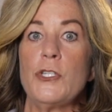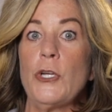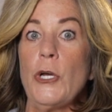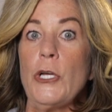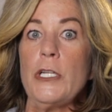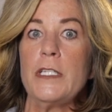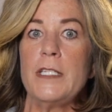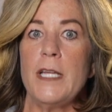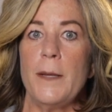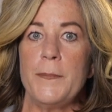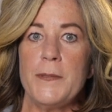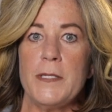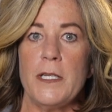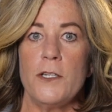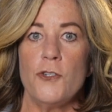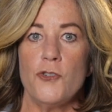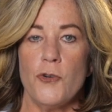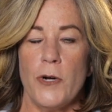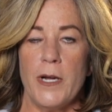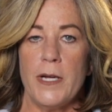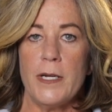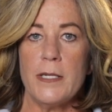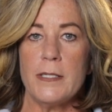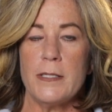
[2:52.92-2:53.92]
good tips and
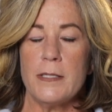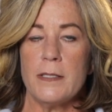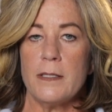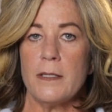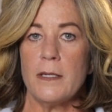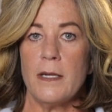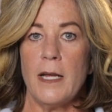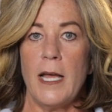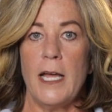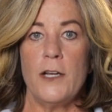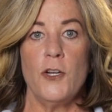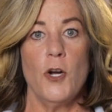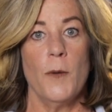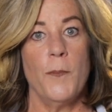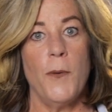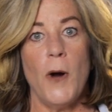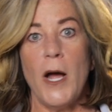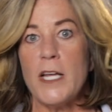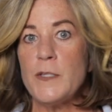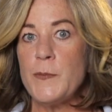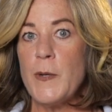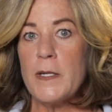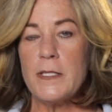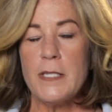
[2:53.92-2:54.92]
tricks, and your
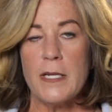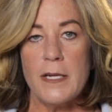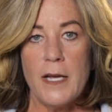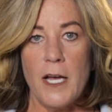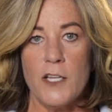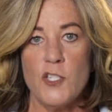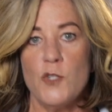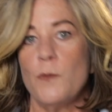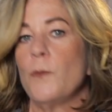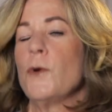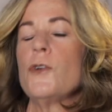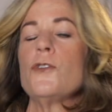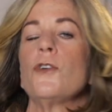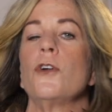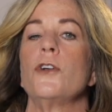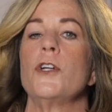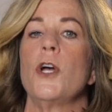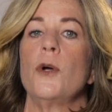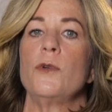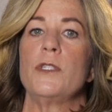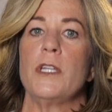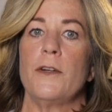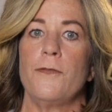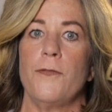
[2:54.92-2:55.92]
prospects and customers are
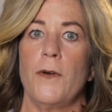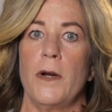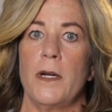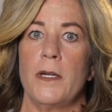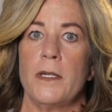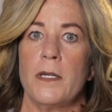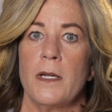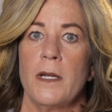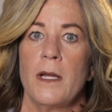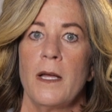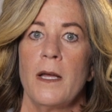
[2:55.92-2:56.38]
no different.